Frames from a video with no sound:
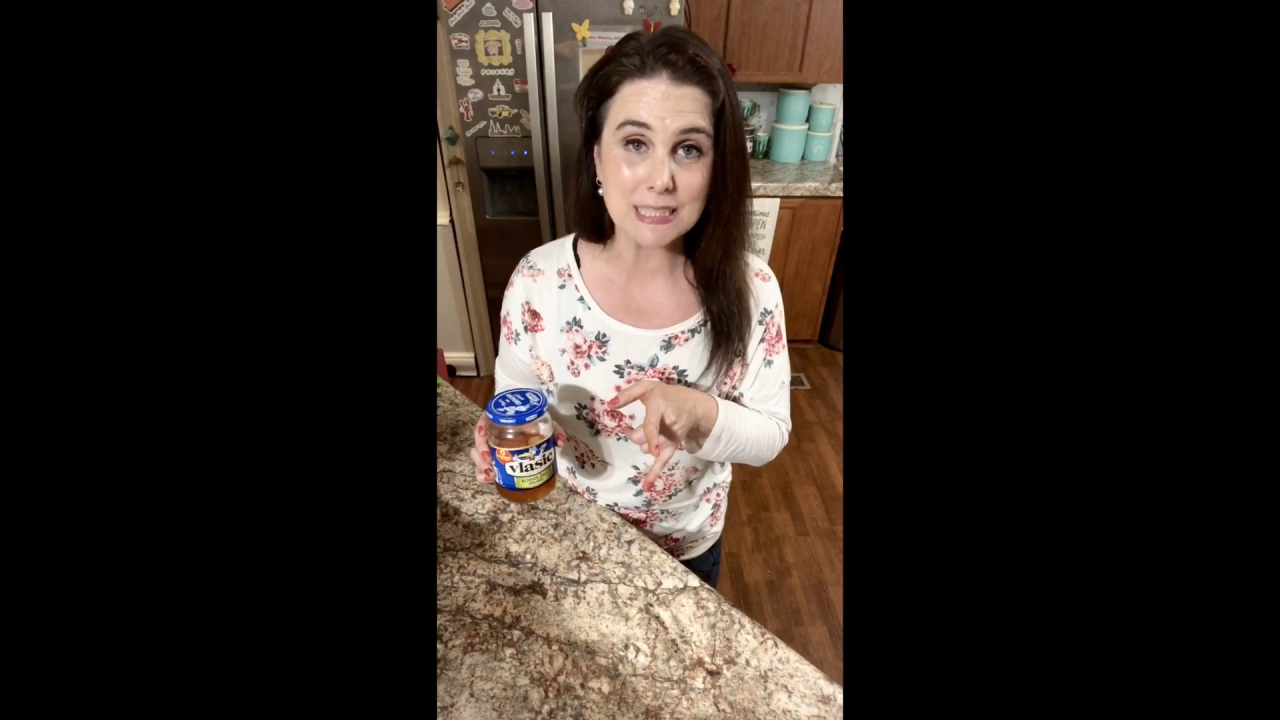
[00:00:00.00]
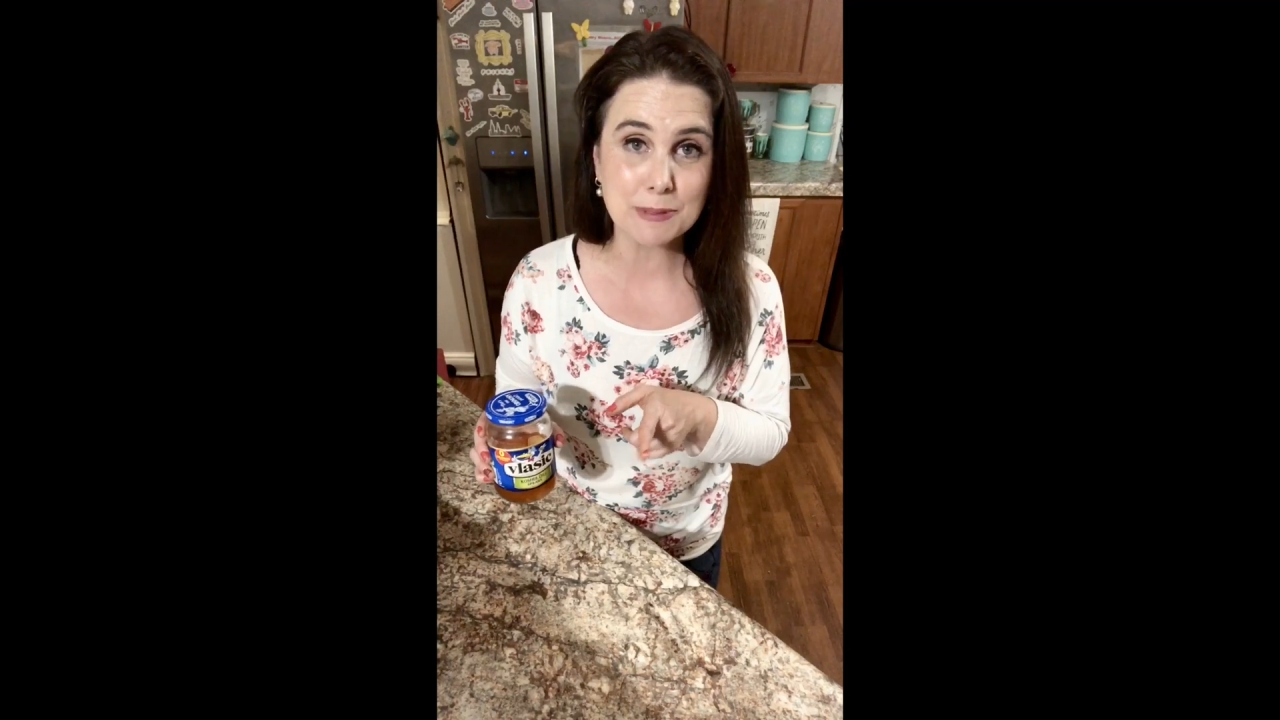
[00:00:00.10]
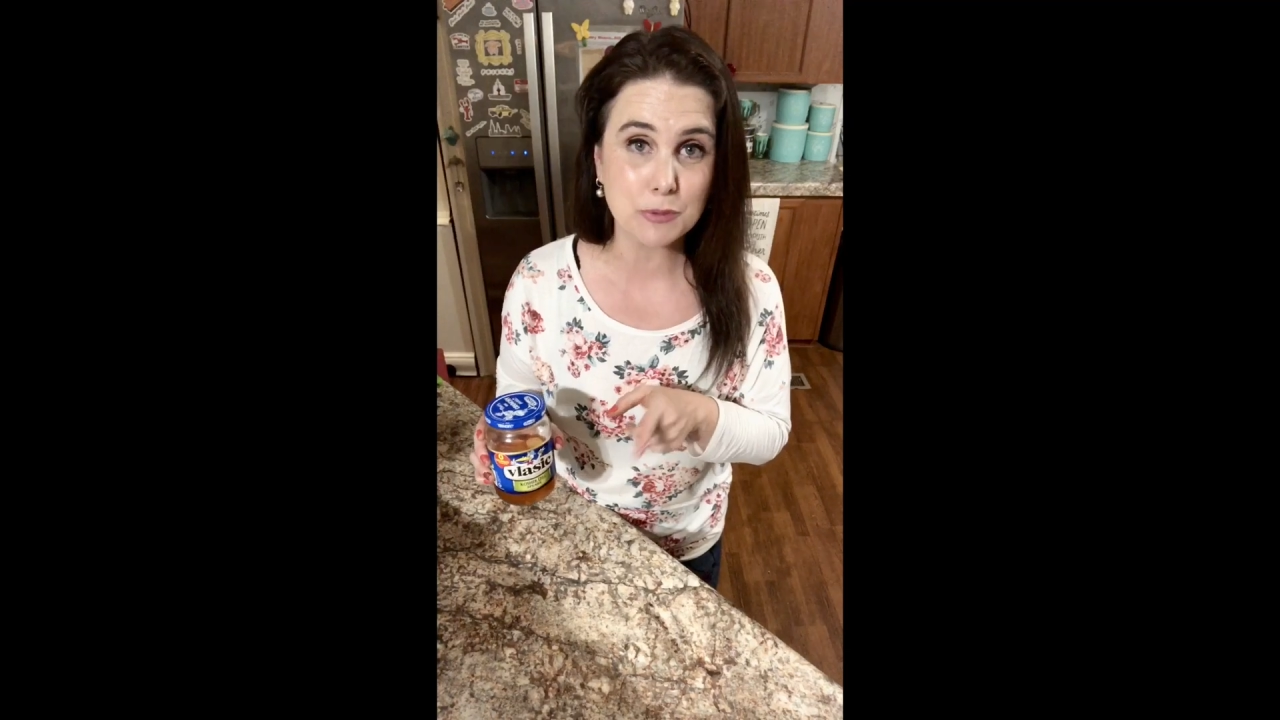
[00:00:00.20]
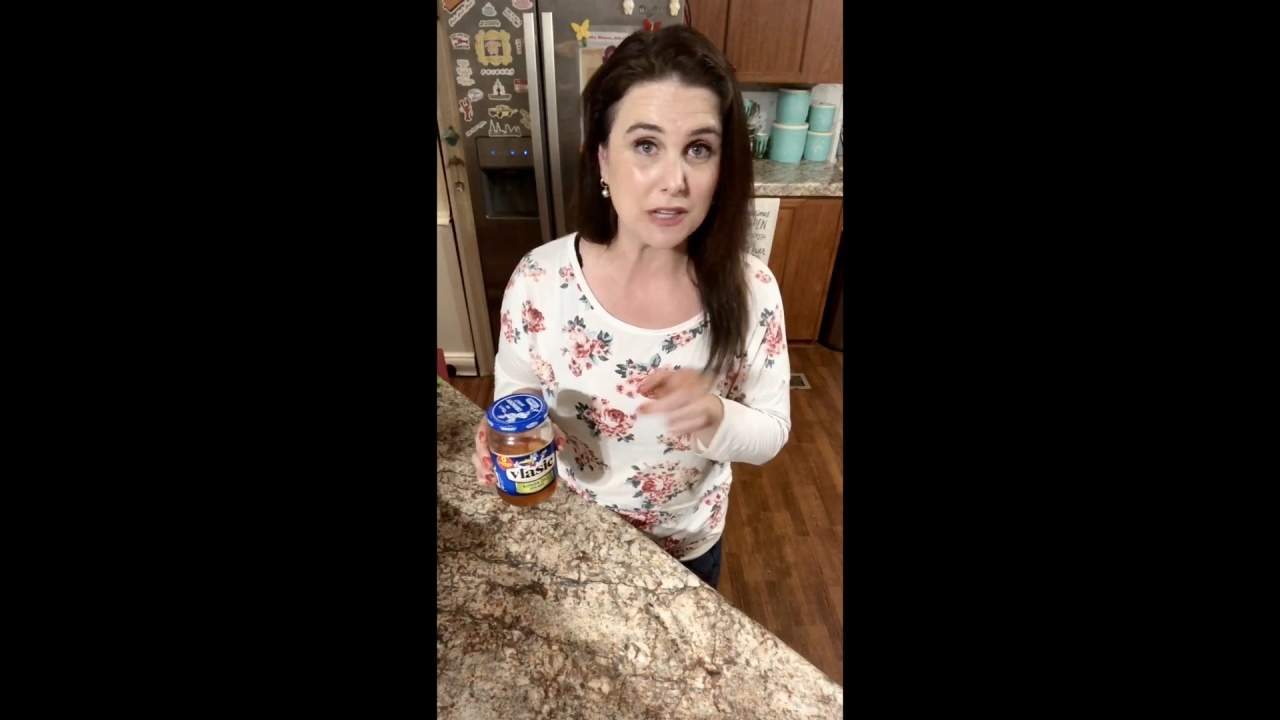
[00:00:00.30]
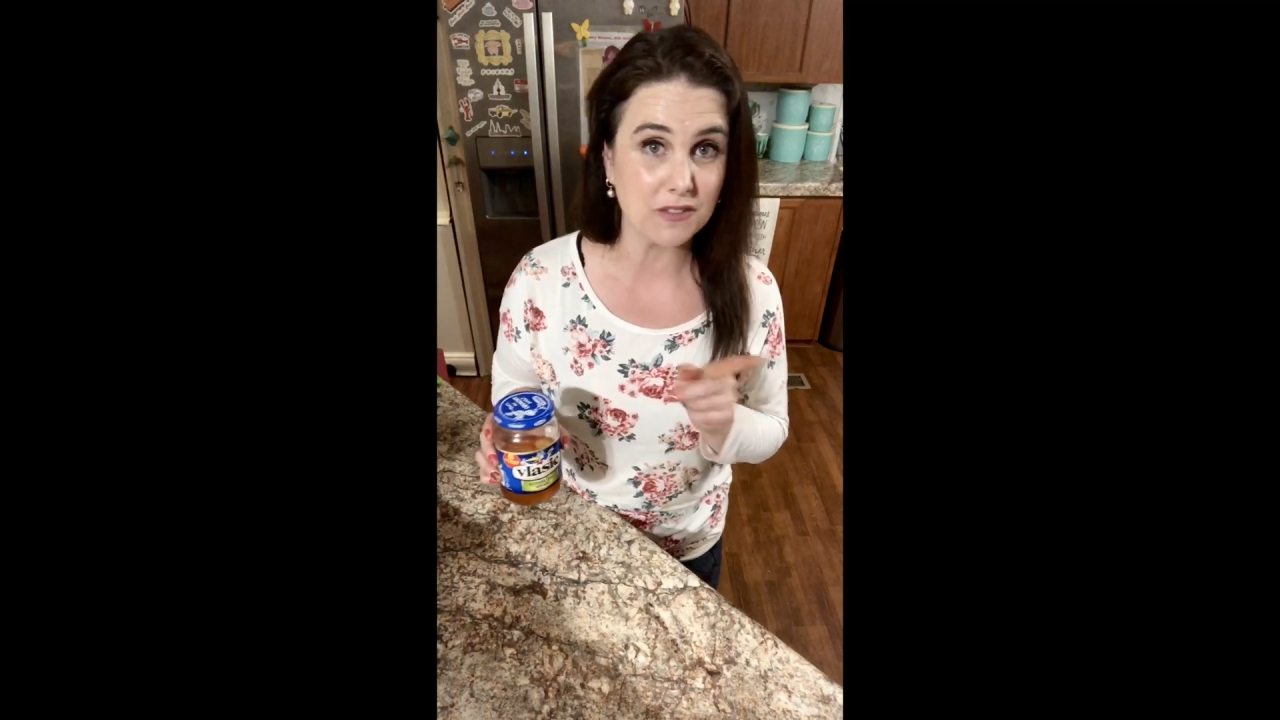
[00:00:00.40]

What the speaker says: between